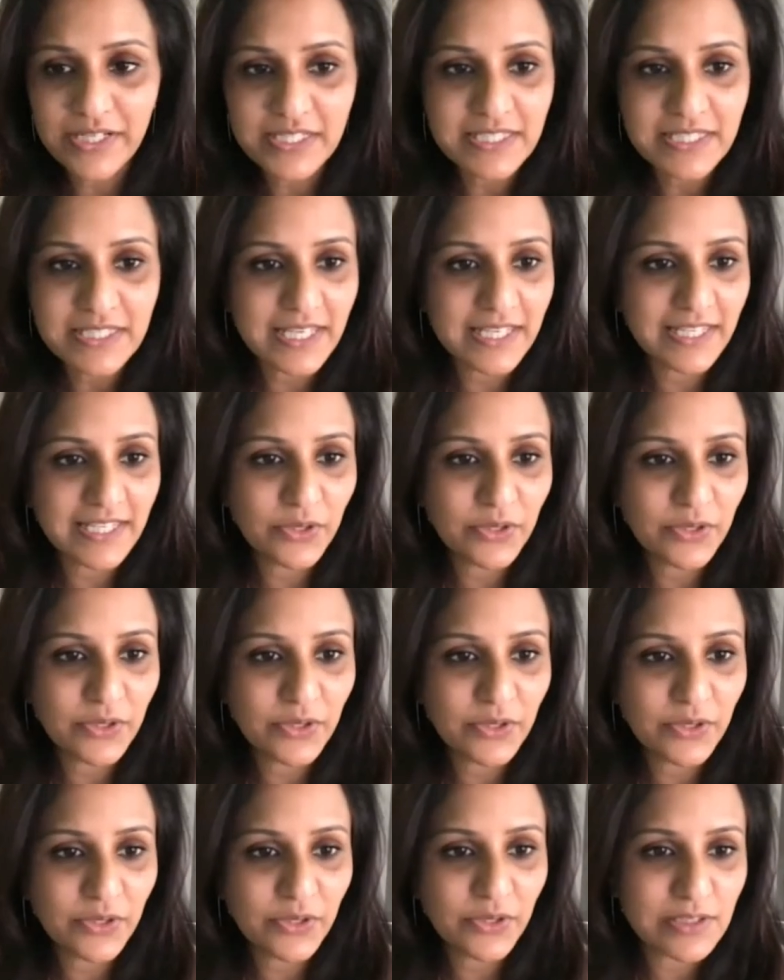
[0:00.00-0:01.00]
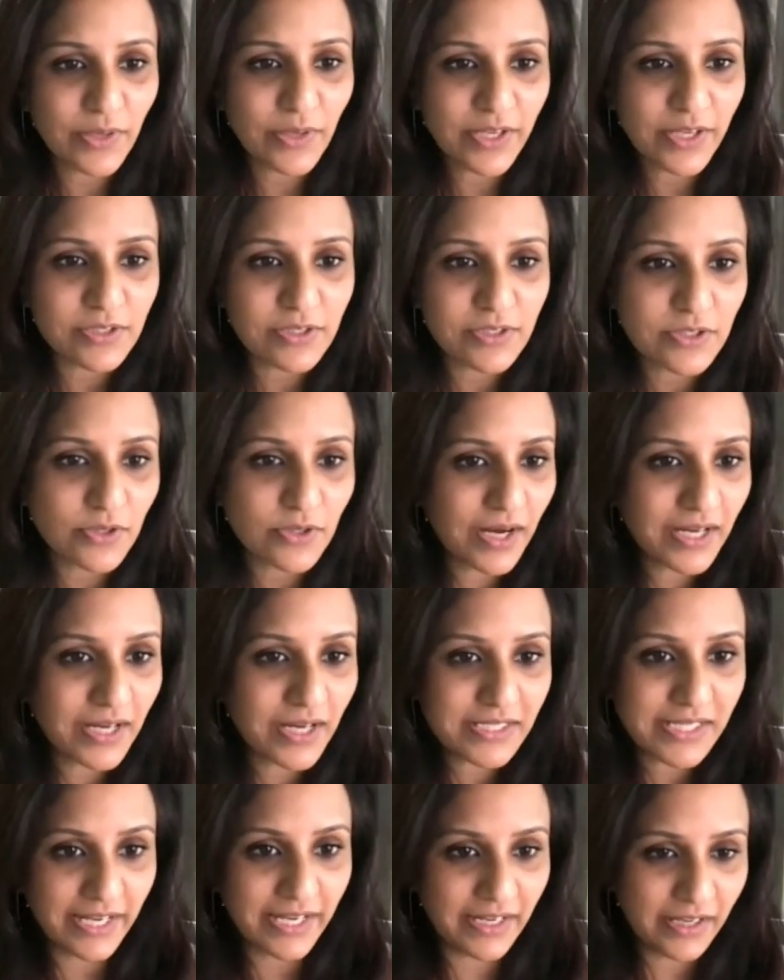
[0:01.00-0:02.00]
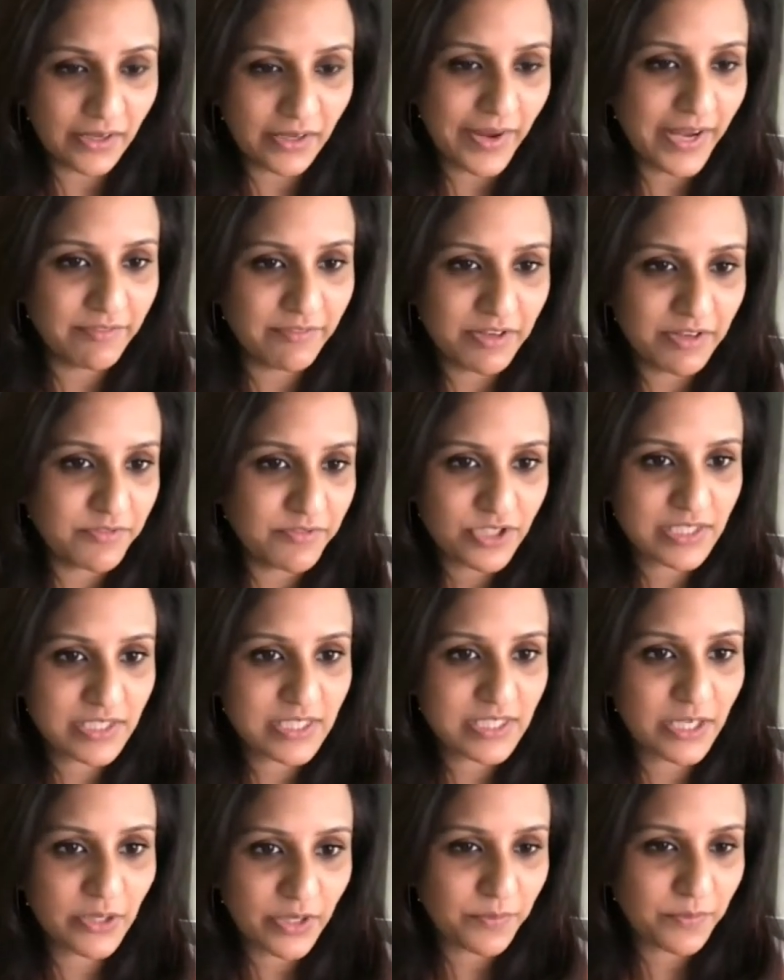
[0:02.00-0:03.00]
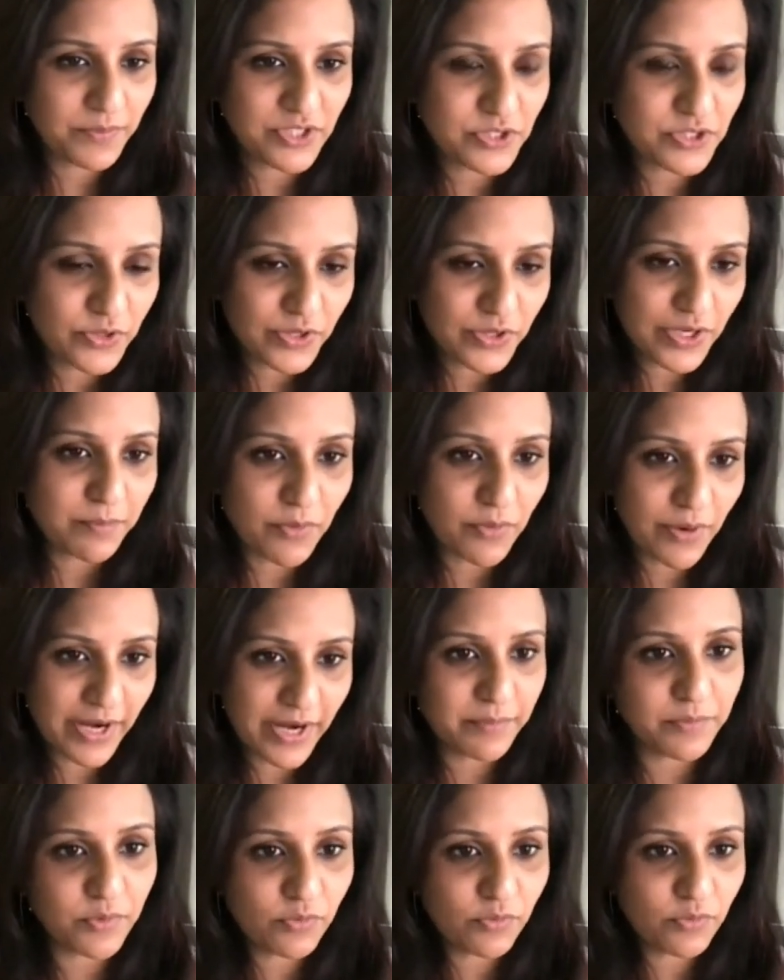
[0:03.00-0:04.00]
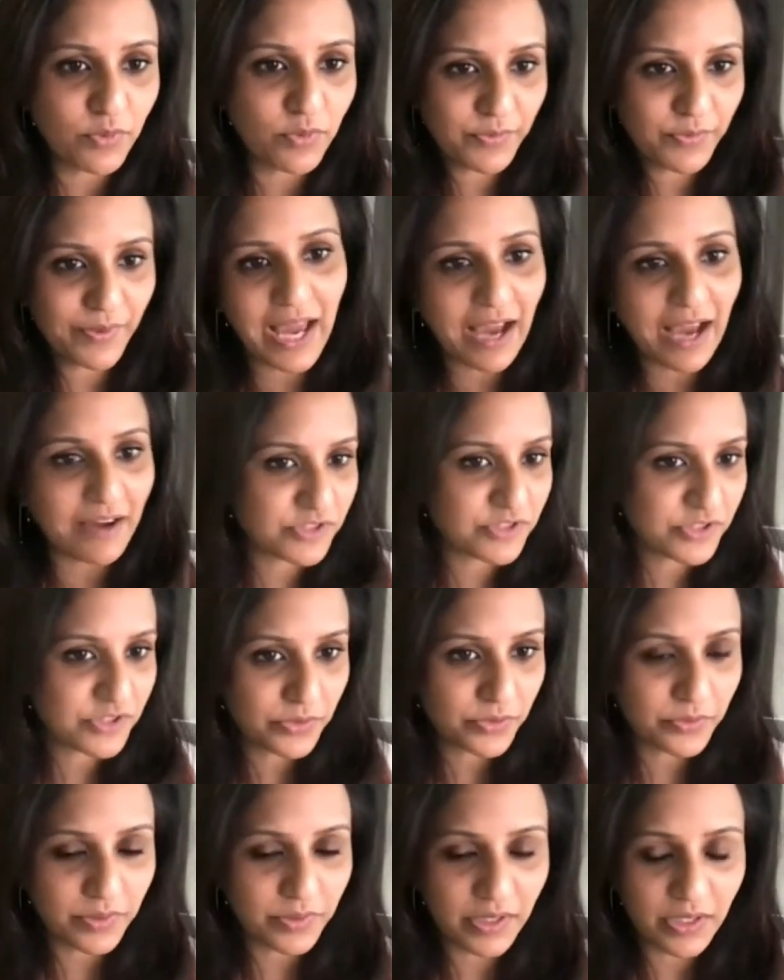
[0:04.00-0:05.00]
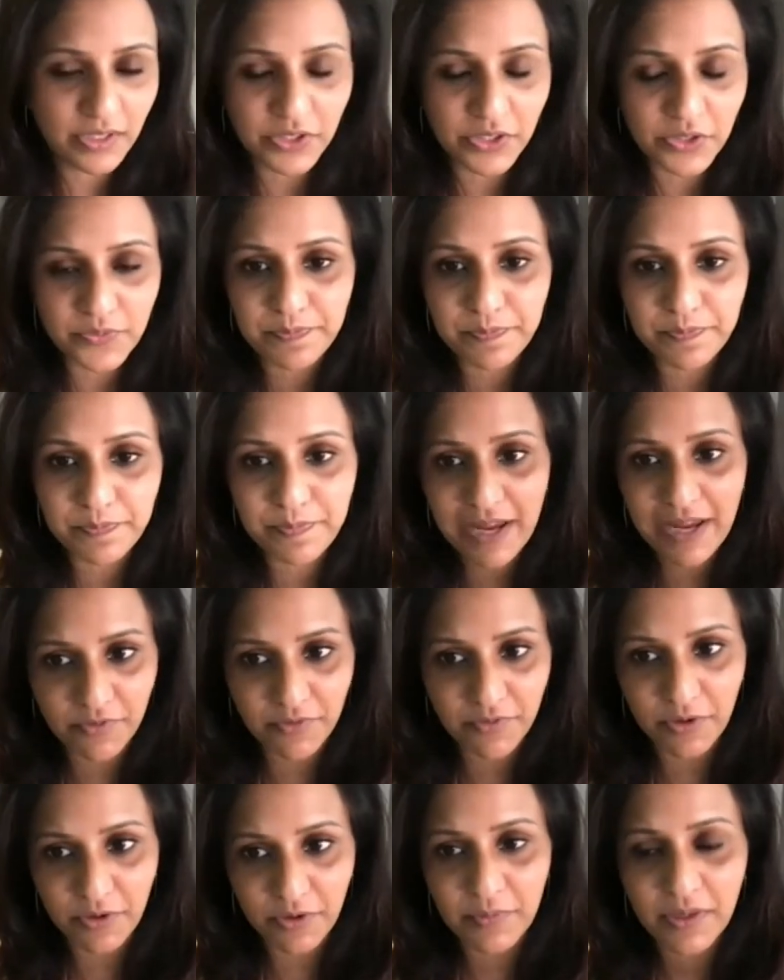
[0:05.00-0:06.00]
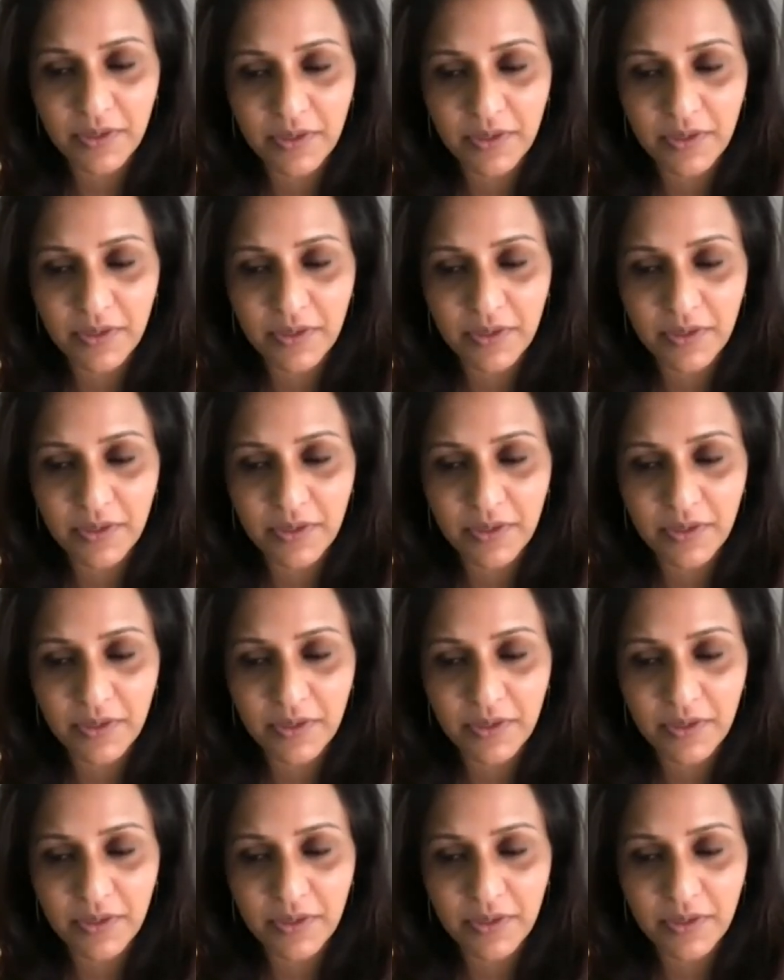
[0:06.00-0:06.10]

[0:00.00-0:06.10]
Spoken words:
say that, okay, let's look at also our data, right? We were just like, okay, we're just going to upgrade, move what we have to a new platform.